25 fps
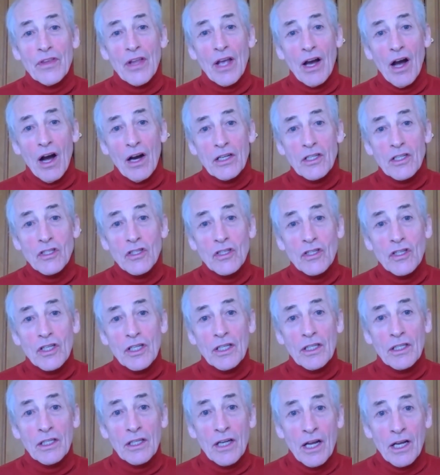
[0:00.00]

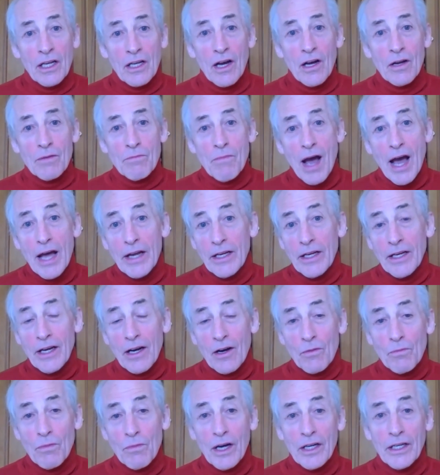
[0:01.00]
oxygen gone mad in
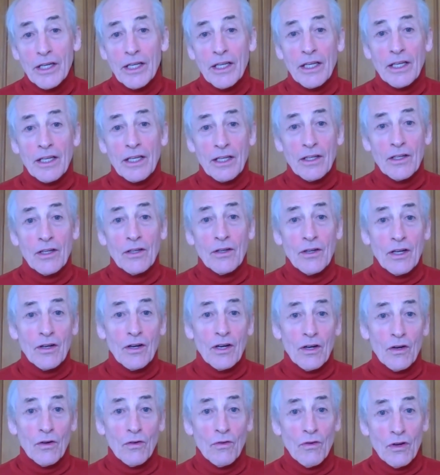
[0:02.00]
our body can
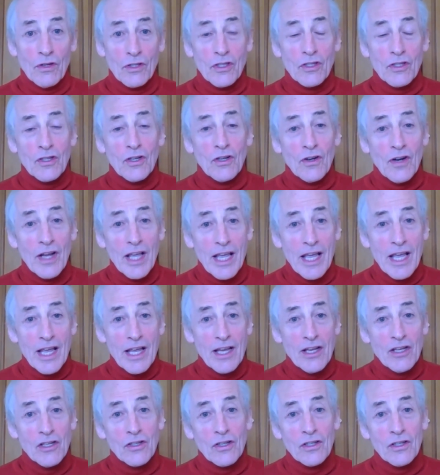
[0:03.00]
rust or
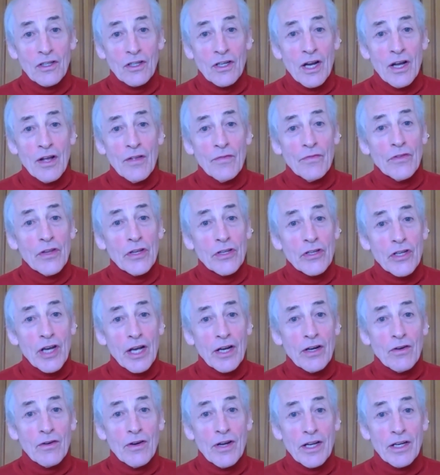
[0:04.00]
age or
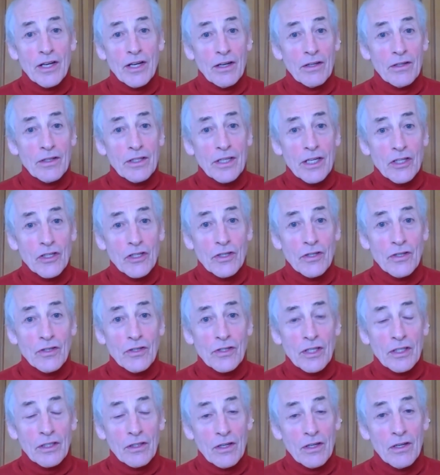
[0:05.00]
degenerate our tissues
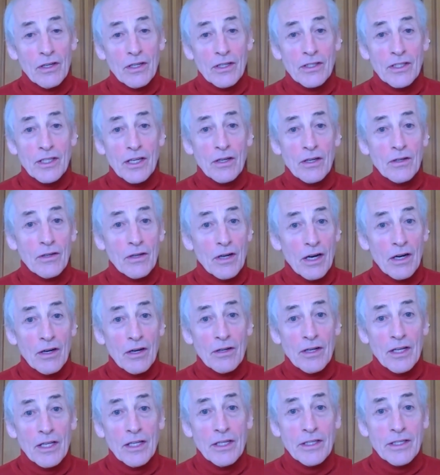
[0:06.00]
and cause our
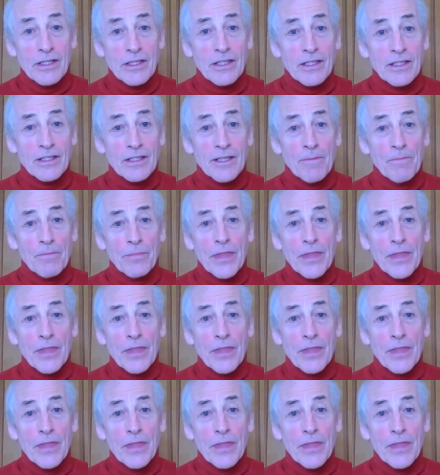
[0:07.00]
illnesses.